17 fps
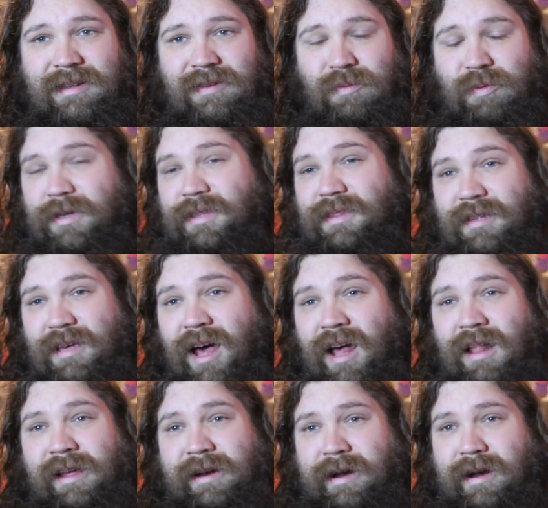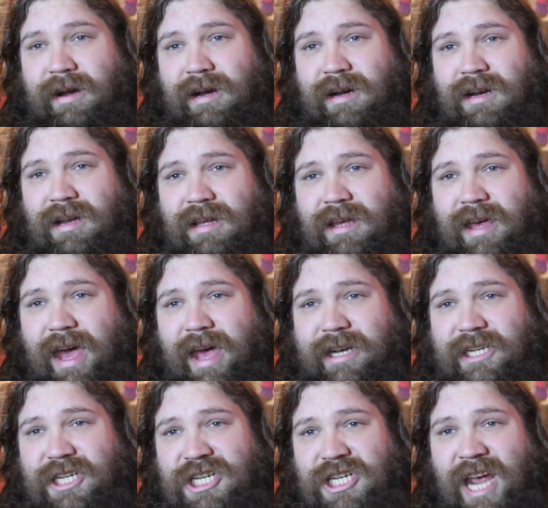with color
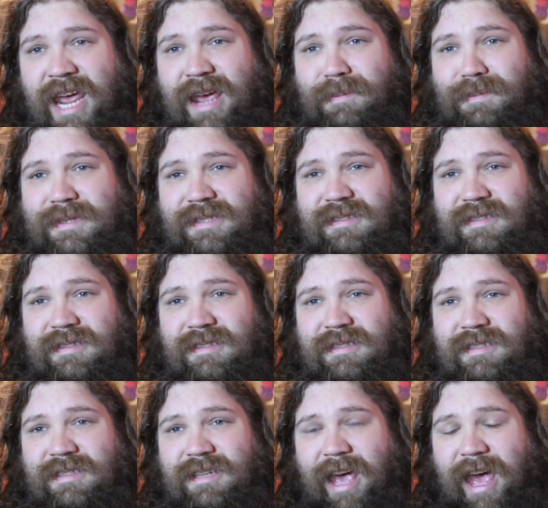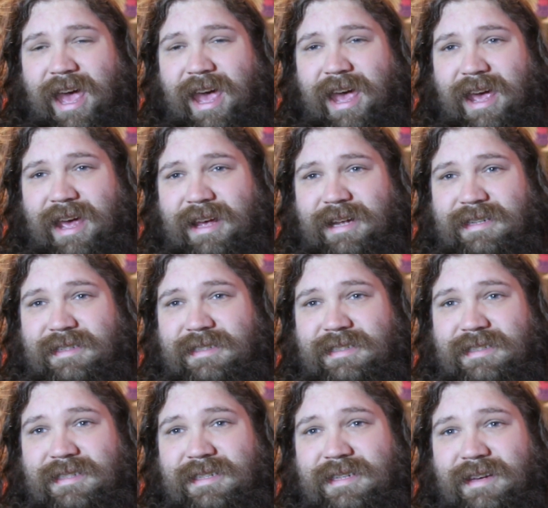and shapes
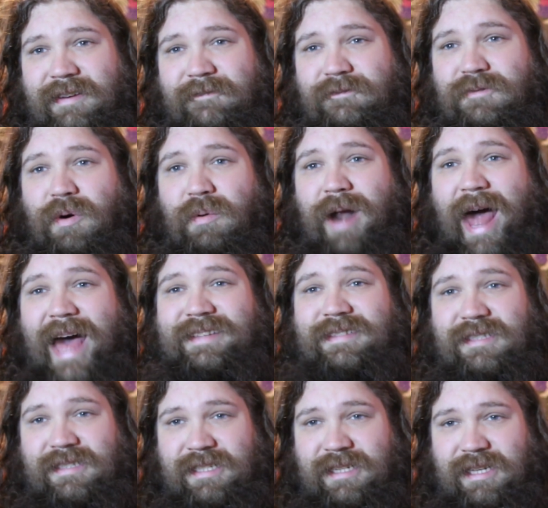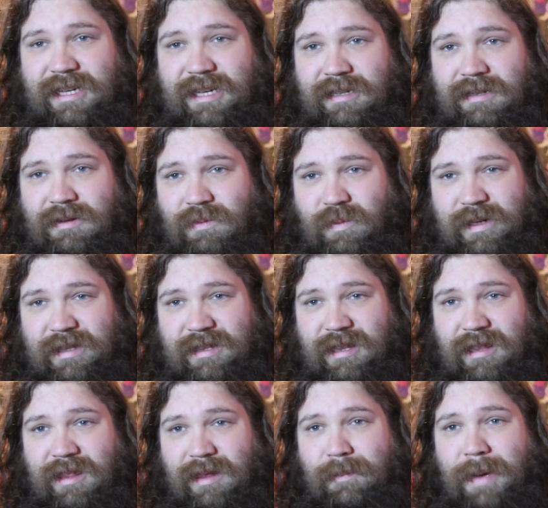and veracity
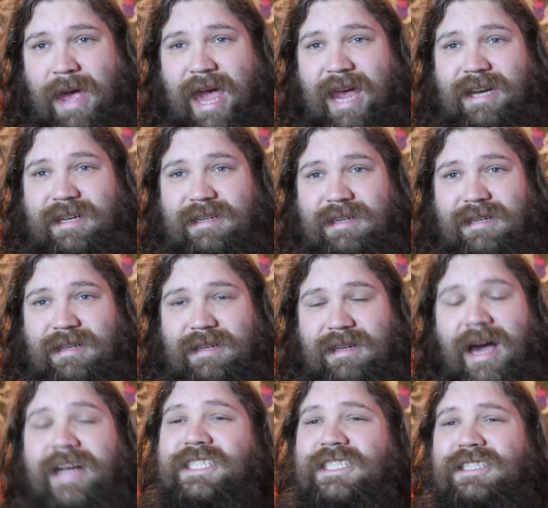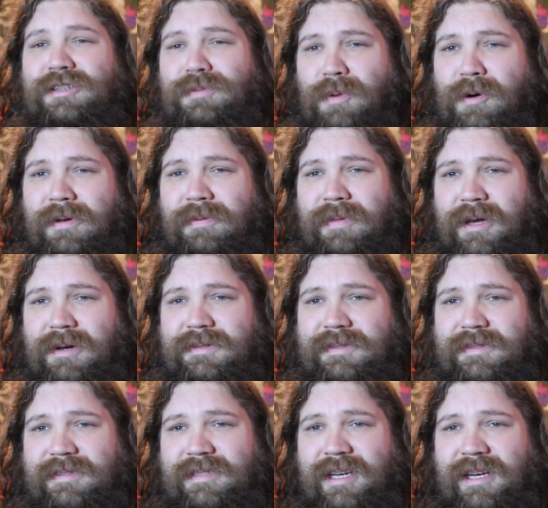with the paint. I should do more of
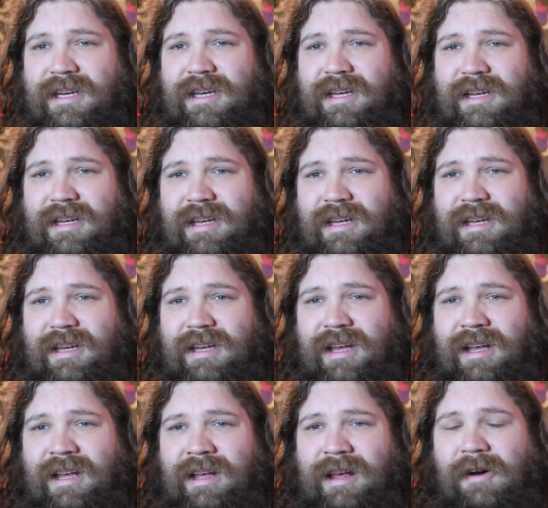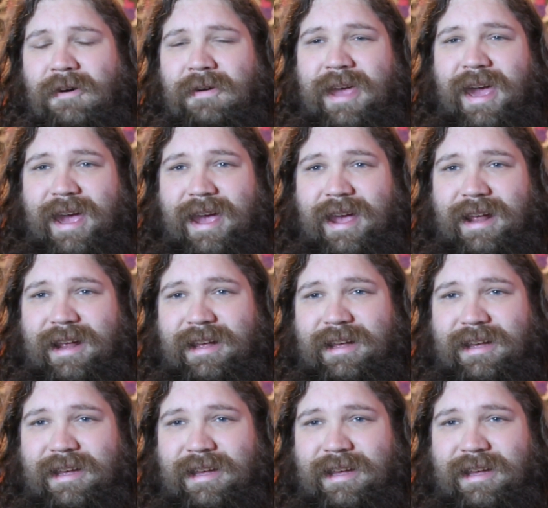those. Okay,